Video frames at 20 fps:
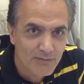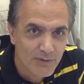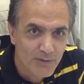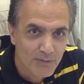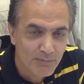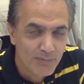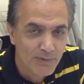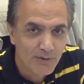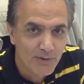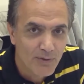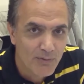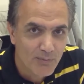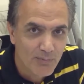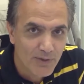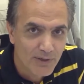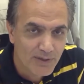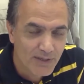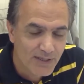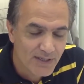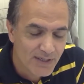development
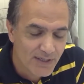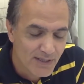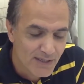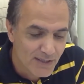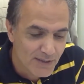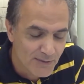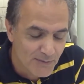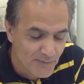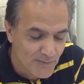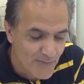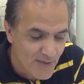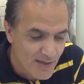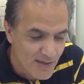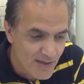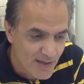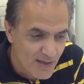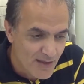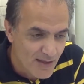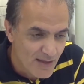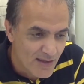company here.
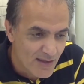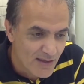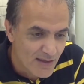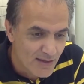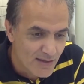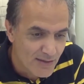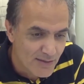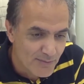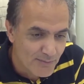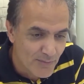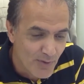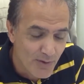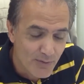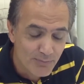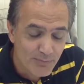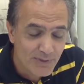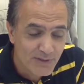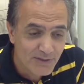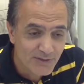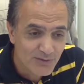
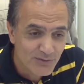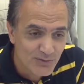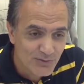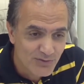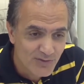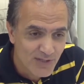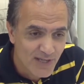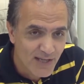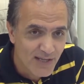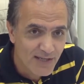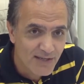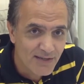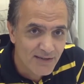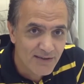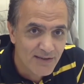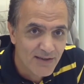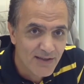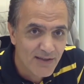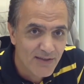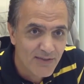I'm pleased to
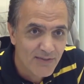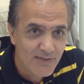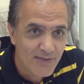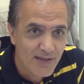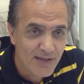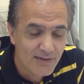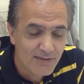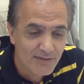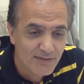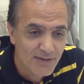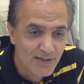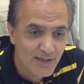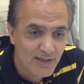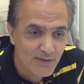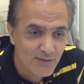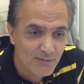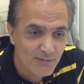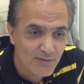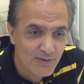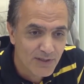say
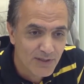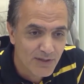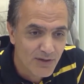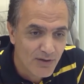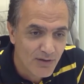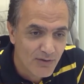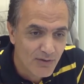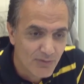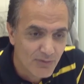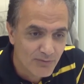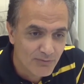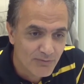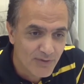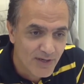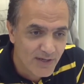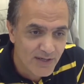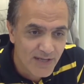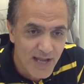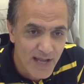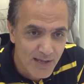that we are
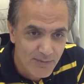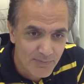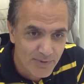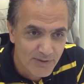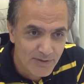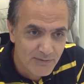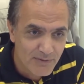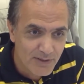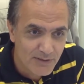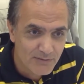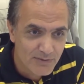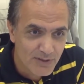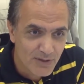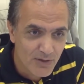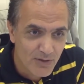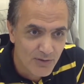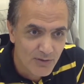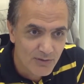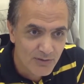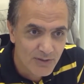very happy where
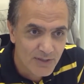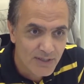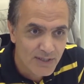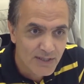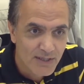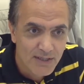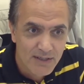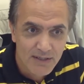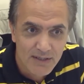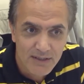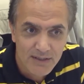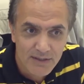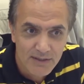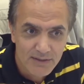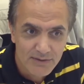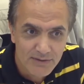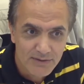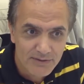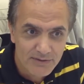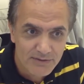we are.
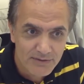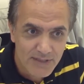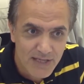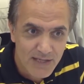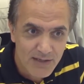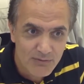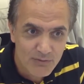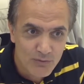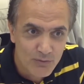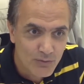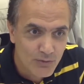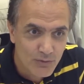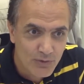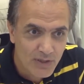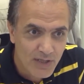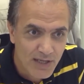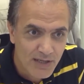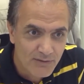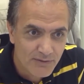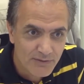The staff who
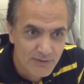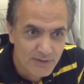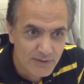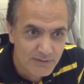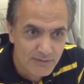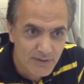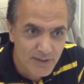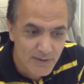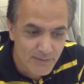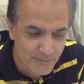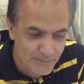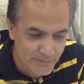look after